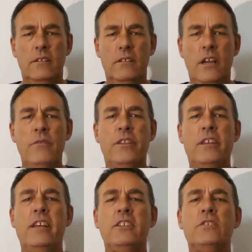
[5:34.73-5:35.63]
Over the
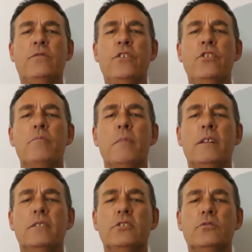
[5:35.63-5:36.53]
next few
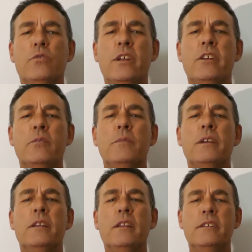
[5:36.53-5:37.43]
months, random
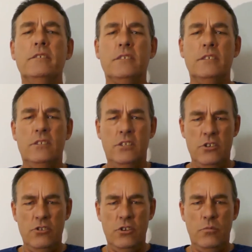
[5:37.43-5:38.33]
killings
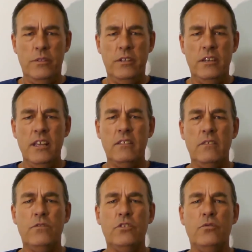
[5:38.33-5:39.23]
continued with the death
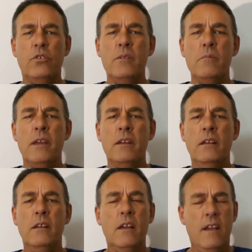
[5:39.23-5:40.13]
of 3
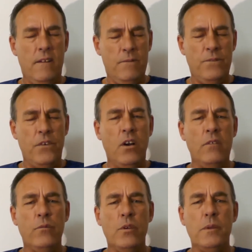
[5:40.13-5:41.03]
men and
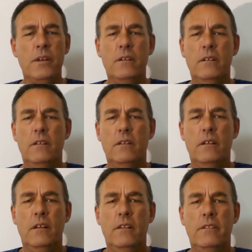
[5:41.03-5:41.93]
5 women,
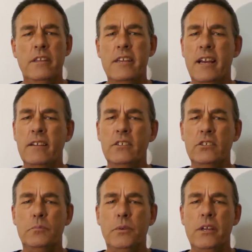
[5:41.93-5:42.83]
the
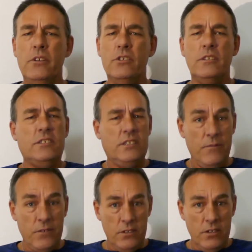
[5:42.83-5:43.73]
youngest being just
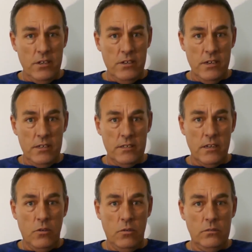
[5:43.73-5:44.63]
17 years
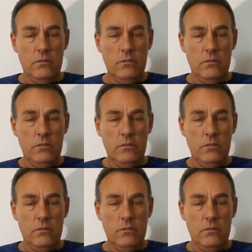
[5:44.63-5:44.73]
old.